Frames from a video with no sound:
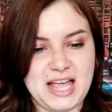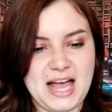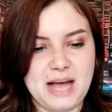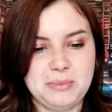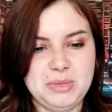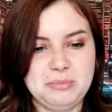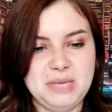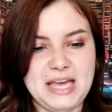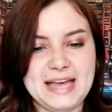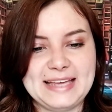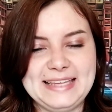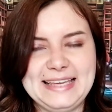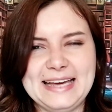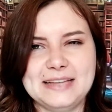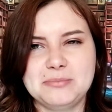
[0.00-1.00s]
I mean,
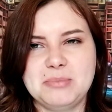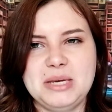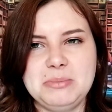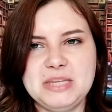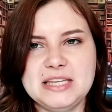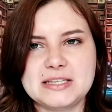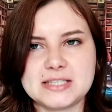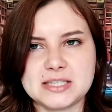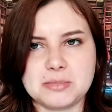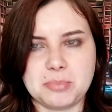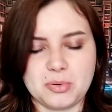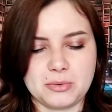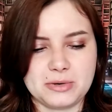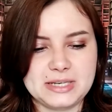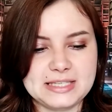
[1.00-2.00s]
again, maybe that's the
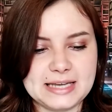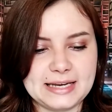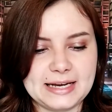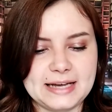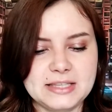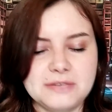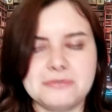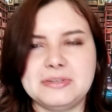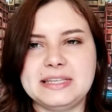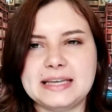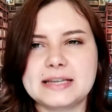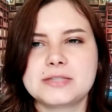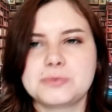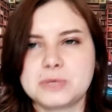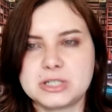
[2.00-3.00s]
point. I kind of
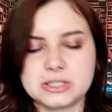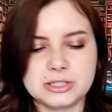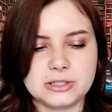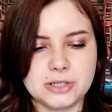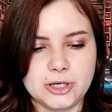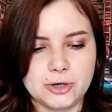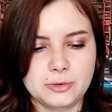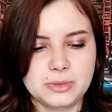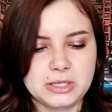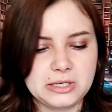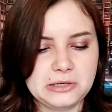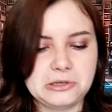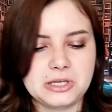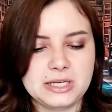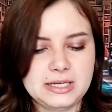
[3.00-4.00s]
get where they're
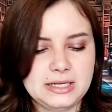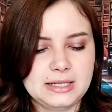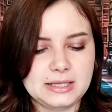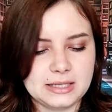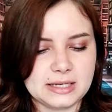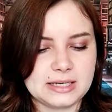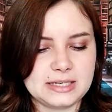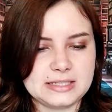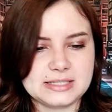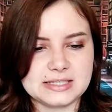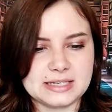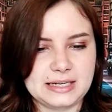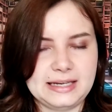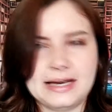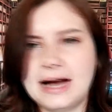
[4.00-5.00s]
going, like it's
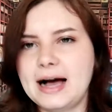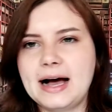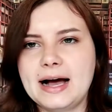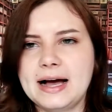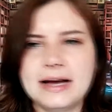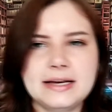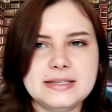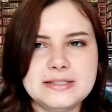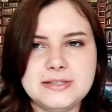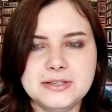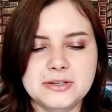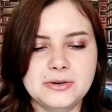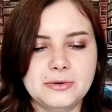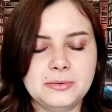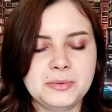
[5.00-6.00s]
a guide, you
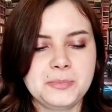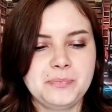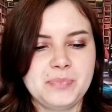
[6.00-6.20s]
know,